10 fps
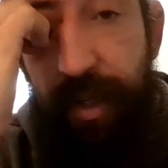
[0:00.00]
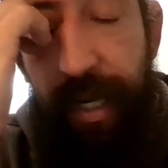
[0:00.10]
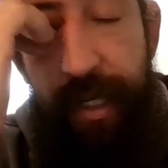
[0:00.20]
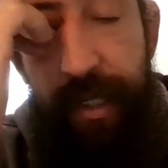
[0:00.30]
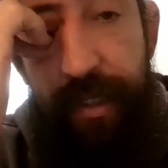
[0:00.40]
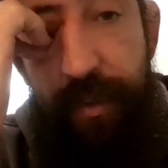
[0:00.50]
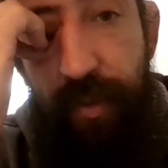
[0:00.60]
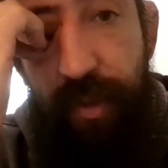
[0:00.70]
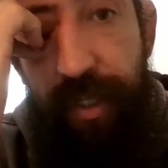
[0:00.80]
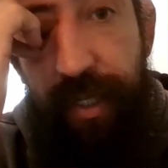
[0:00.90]
there. I hated
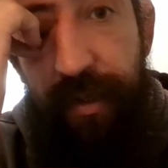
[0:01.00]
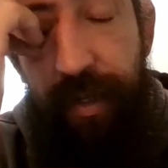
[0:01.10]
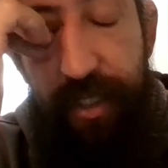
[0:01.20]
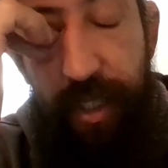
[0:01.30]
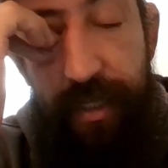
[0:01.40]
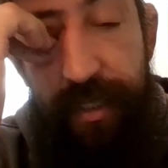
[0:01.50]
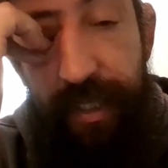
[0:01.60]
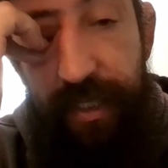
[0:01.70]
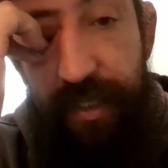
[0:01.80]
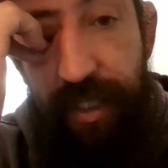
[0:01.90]
looking. I try to
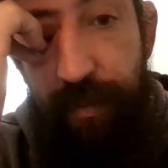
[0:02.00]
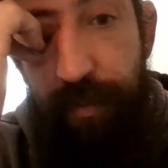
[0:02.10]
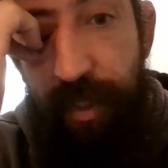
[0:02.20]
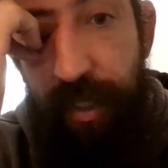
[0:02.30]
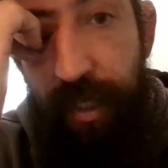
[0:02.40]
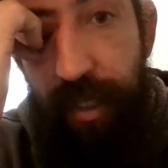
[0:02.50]
teach them,